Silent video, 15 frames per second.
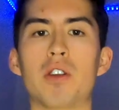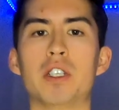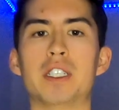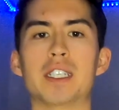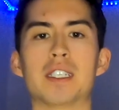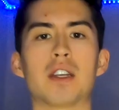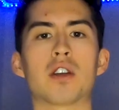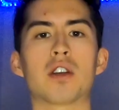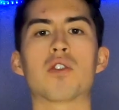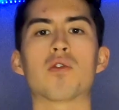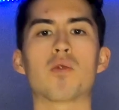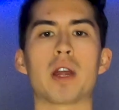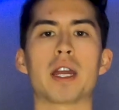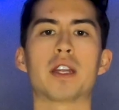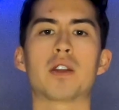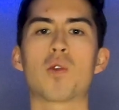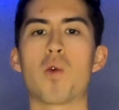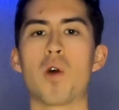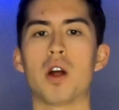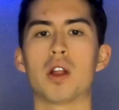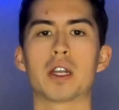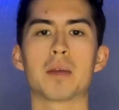are just a great
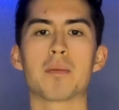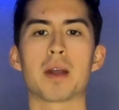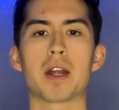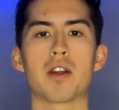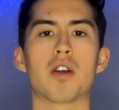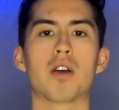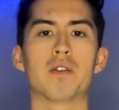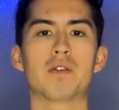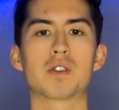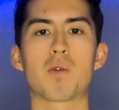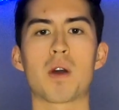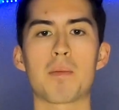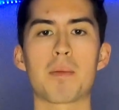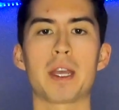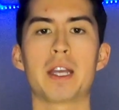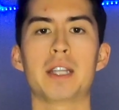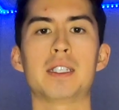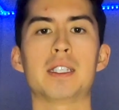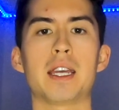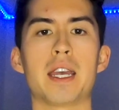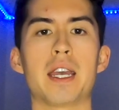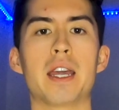quality pair of
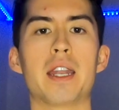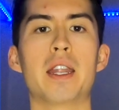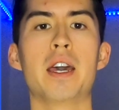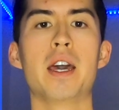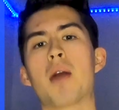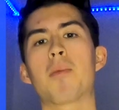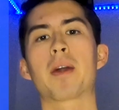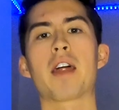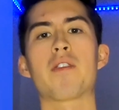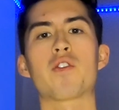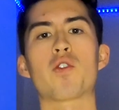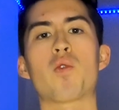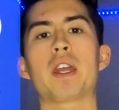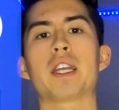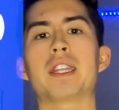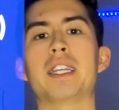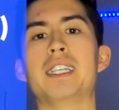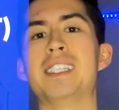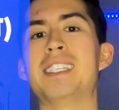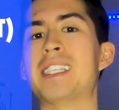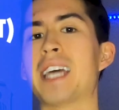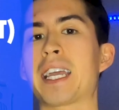sweatpants, and I'm gonna have to rank
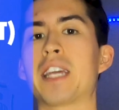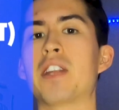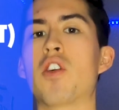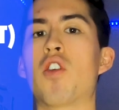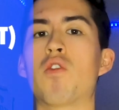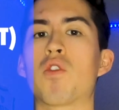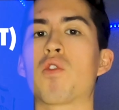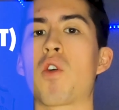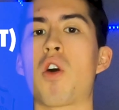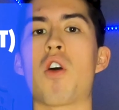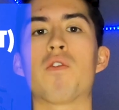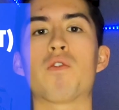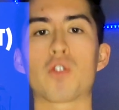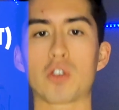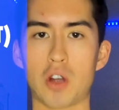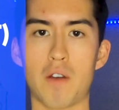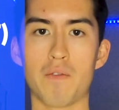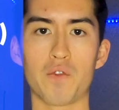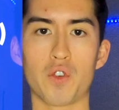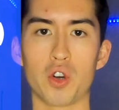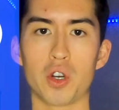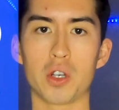these second overall for
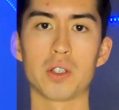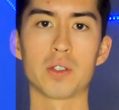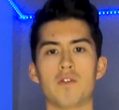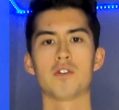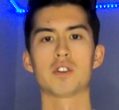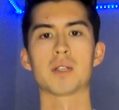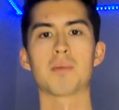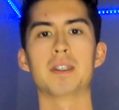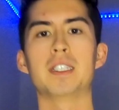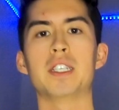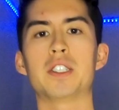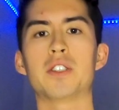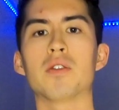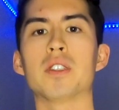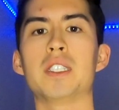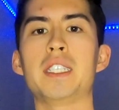comfort. For some additional